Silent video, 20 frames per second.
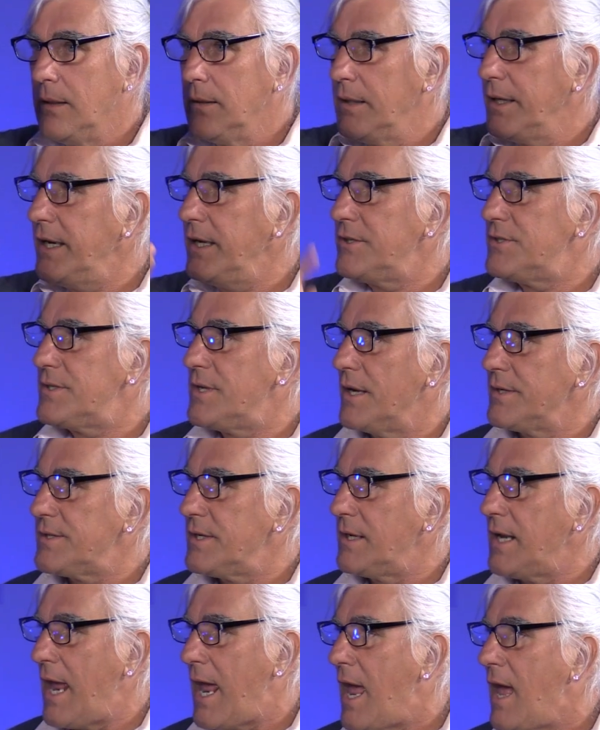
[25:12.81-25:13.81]
Leeds
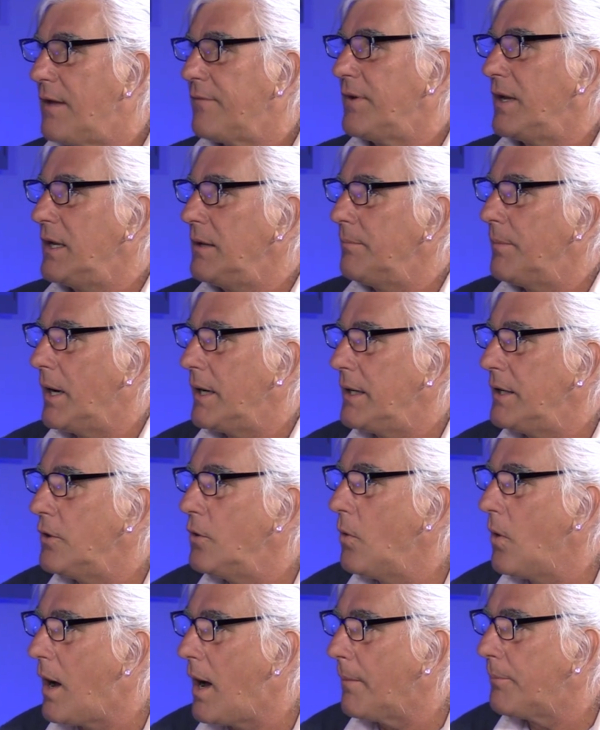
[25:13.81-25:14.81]
doesn't have anybody
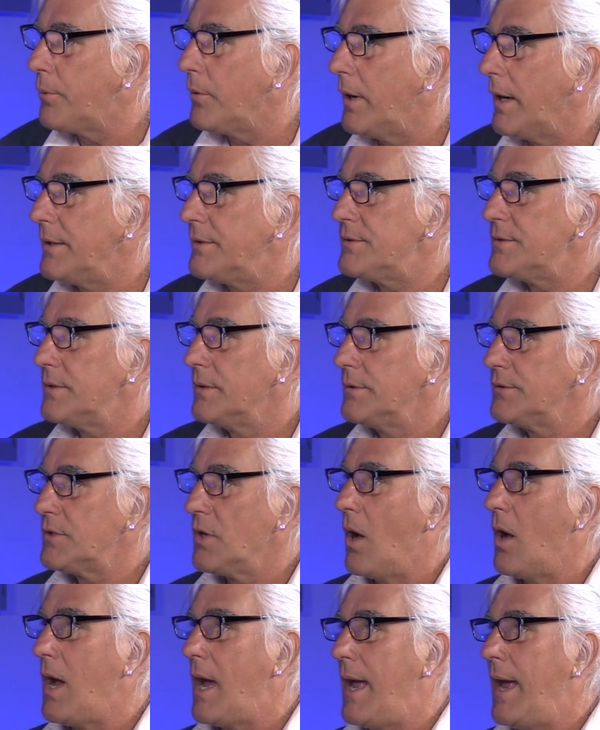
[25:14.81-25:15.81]
who operates.
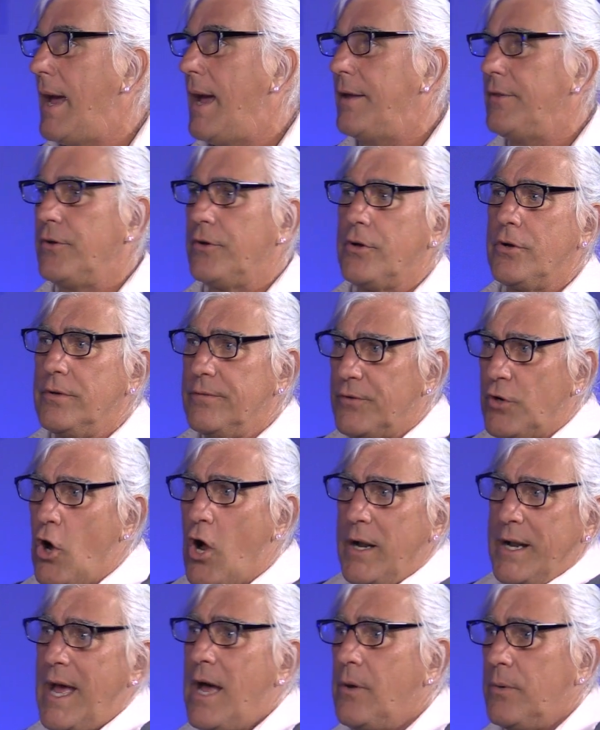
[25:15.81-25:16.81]
So I either could have
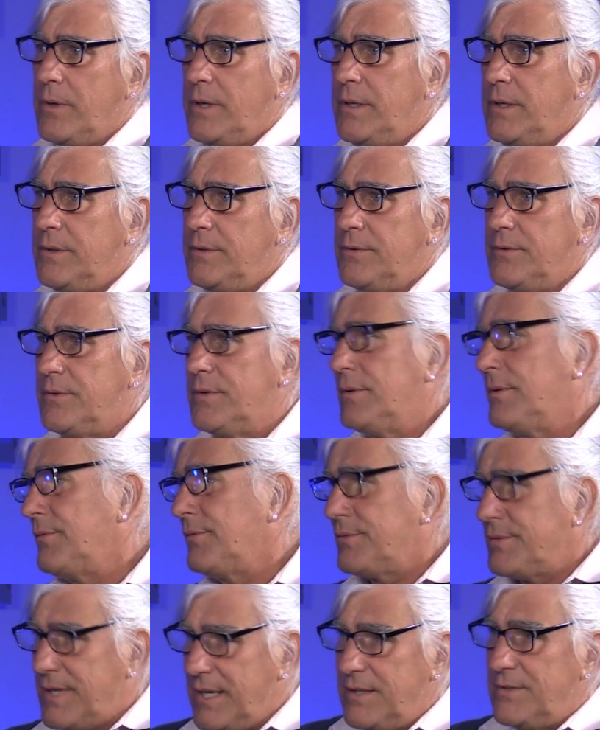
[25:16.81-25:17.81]
gone out and
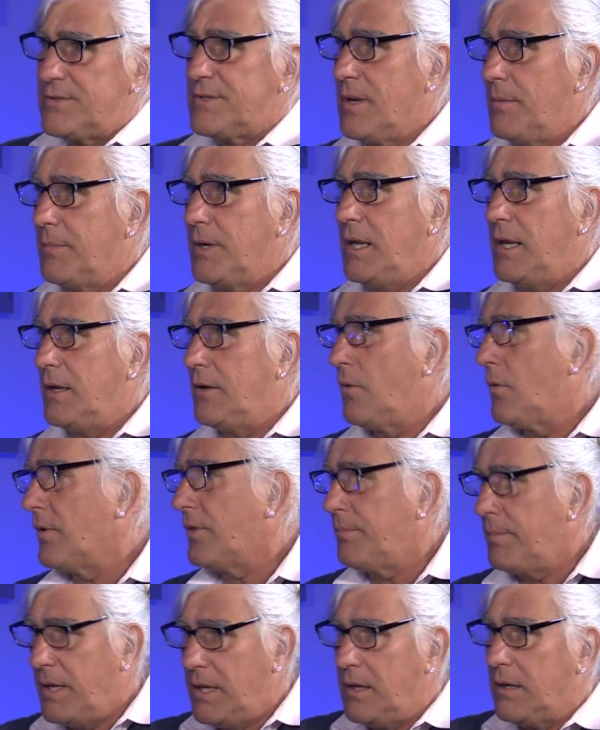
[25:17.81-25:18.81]
seen somebody in
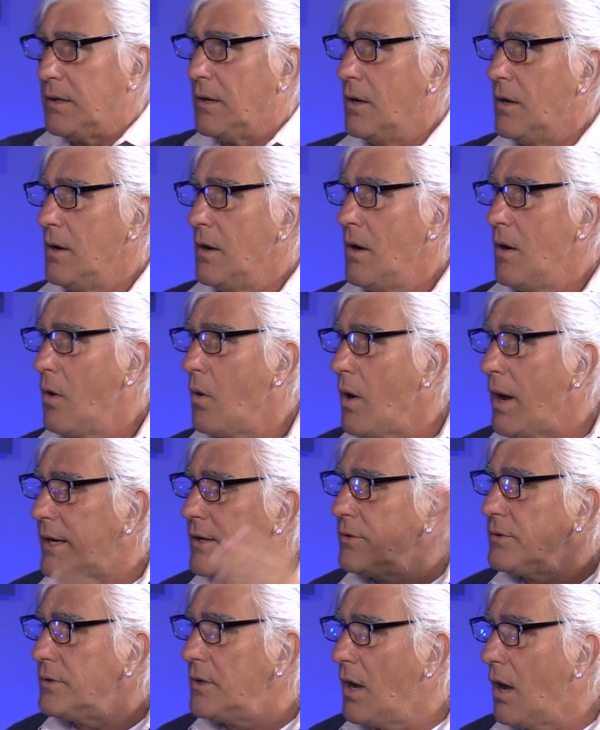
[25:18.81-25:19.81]
orthopedic, or I
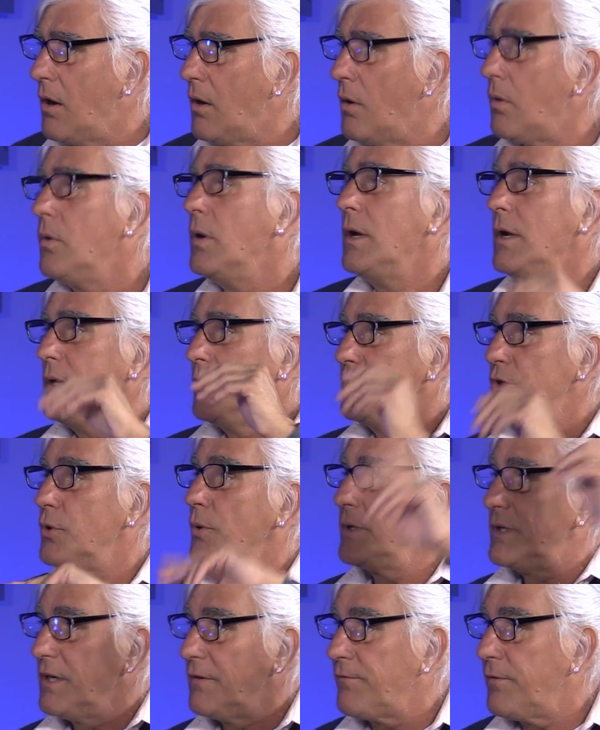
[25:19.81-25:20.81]
could go
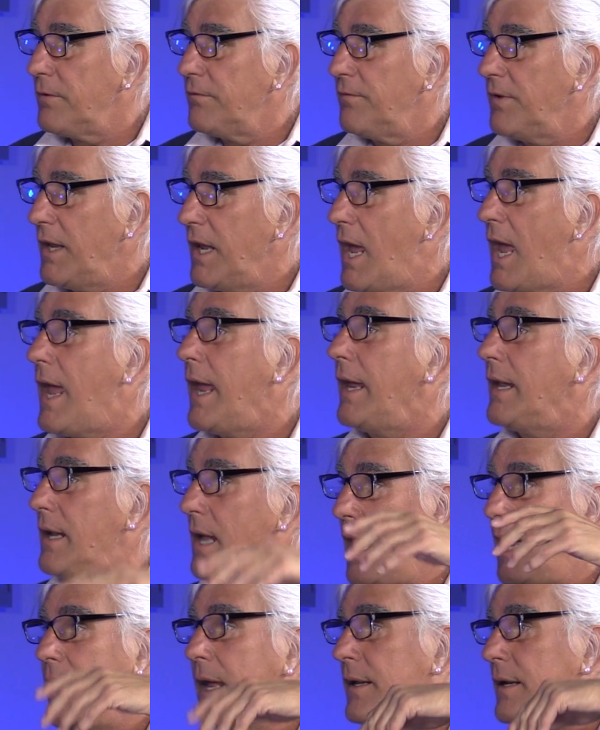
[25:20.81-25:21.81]
to a different VA, and
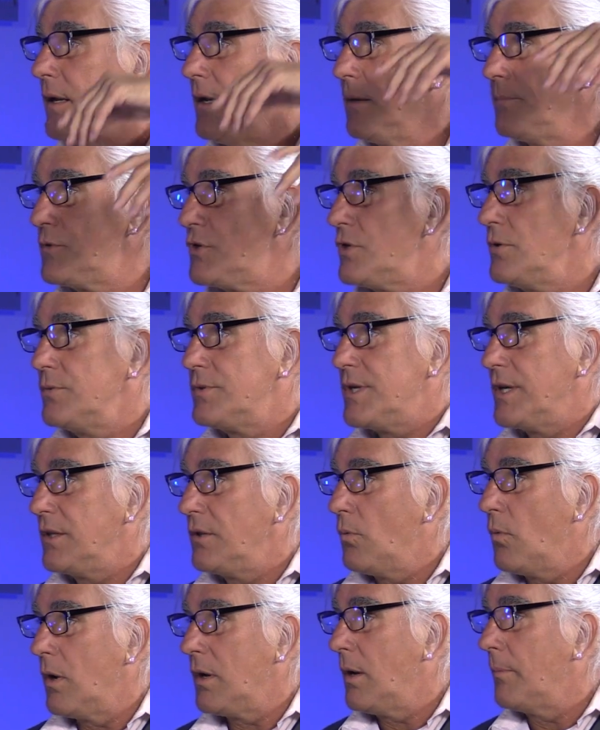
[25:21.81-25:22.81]
I ended up choosing
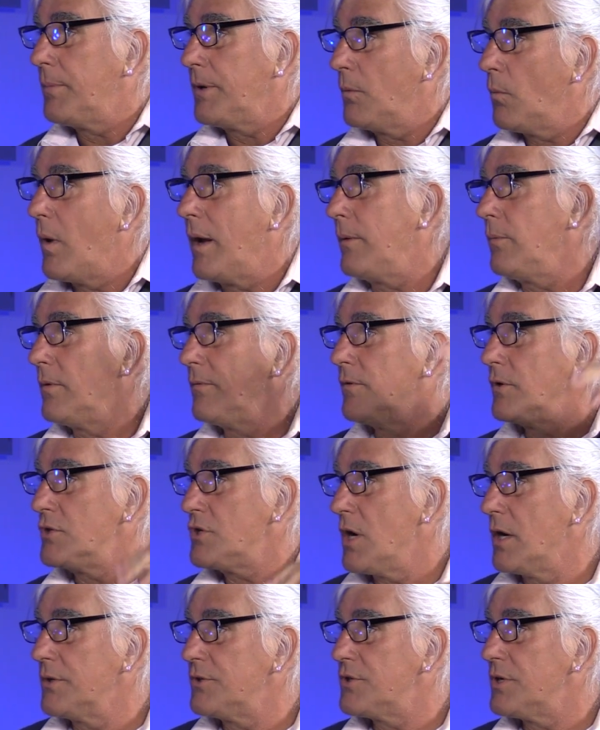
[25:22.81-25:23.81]
the one up in White River
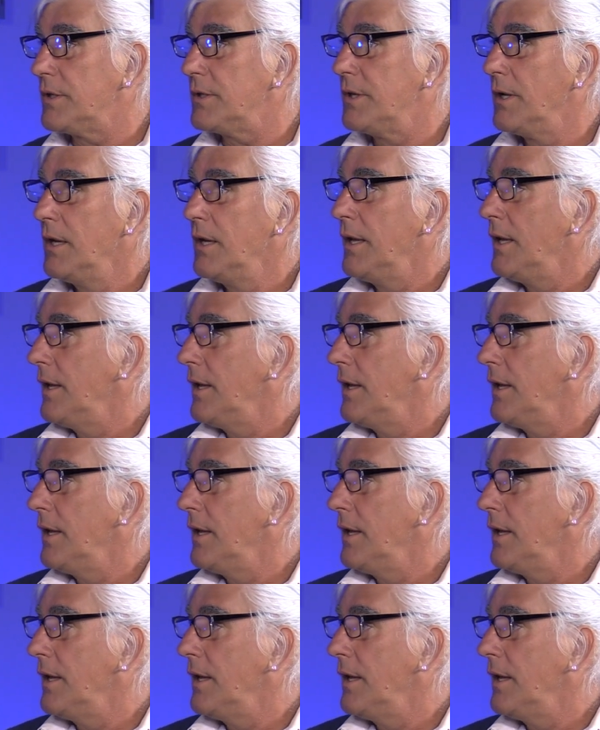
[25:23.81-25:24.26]
Junction.